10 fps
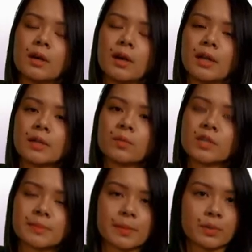And then once
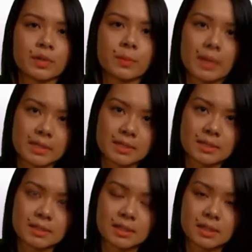people commence
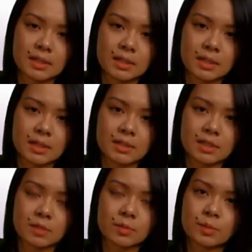the
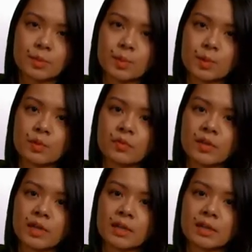injectable
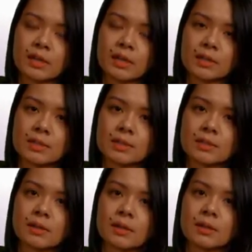buprenorphine, it's
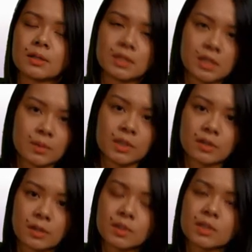continuing
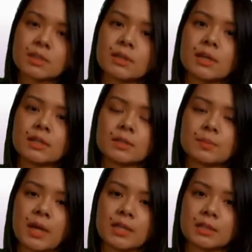treatment. So each
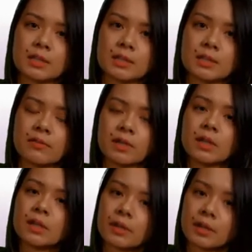patient gets given an
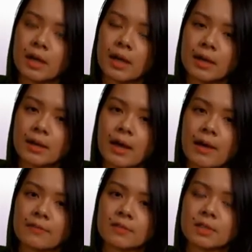alert card
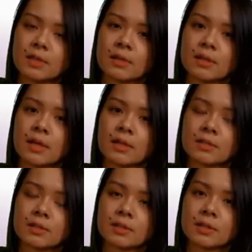after they
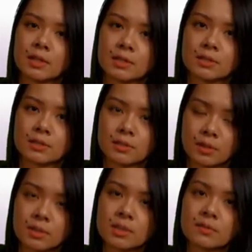get
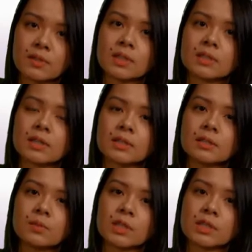dosed with the injection,
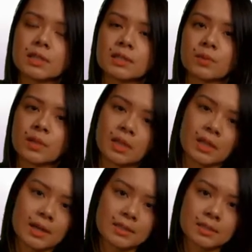which says when their
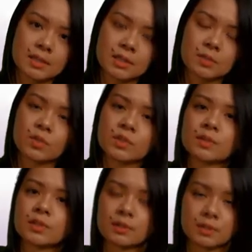last injection was, what
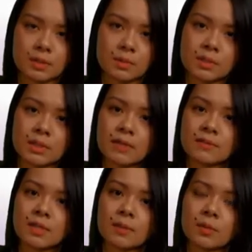dose there was, and gives
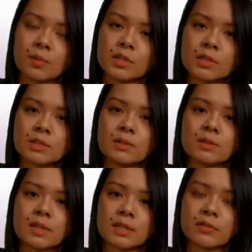some emergency
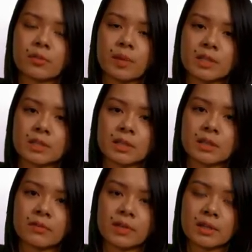contact information in the
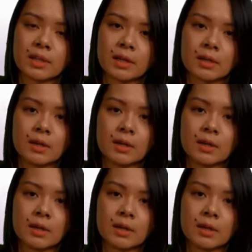event they